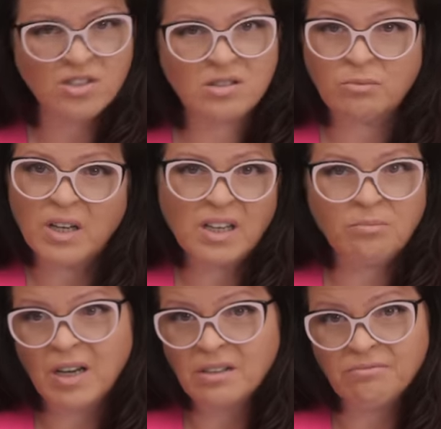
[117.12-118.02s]
is the way
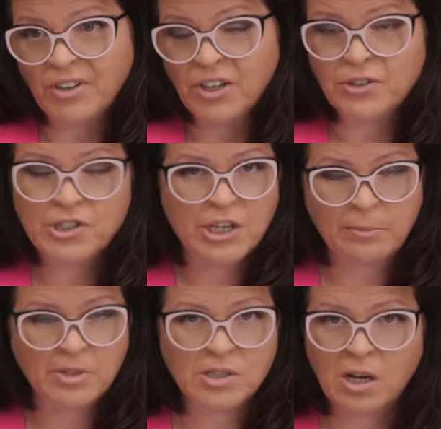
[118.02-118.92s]
my finger is
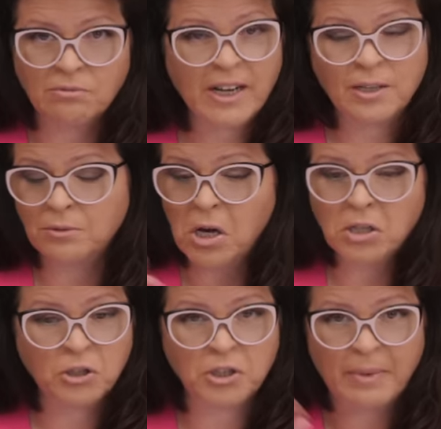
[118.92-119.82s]
shaped. It's not right or
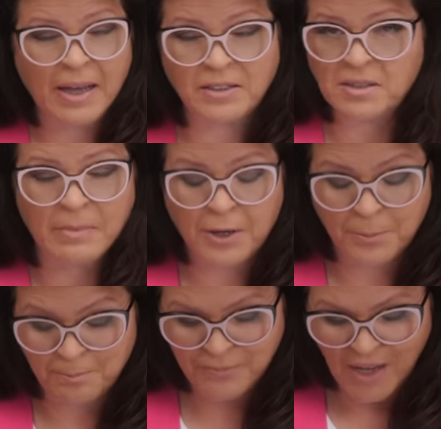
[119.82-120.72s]
wrong, good or bad, doesn't matter.
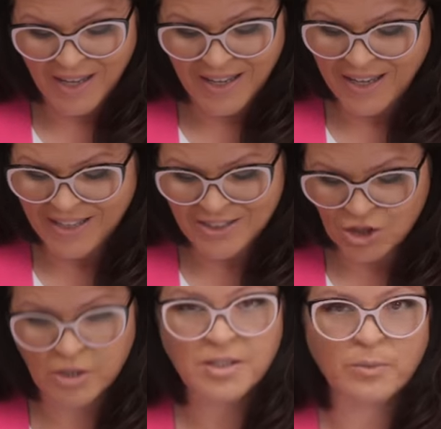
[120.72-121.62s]
It's
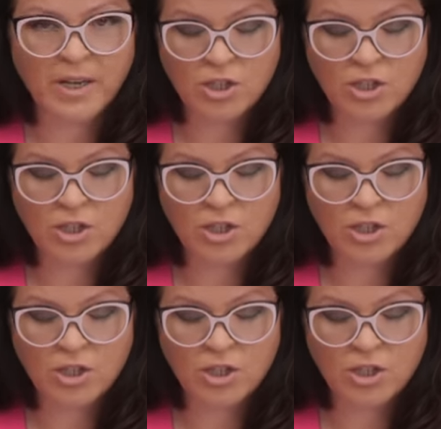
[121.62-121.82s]
just the way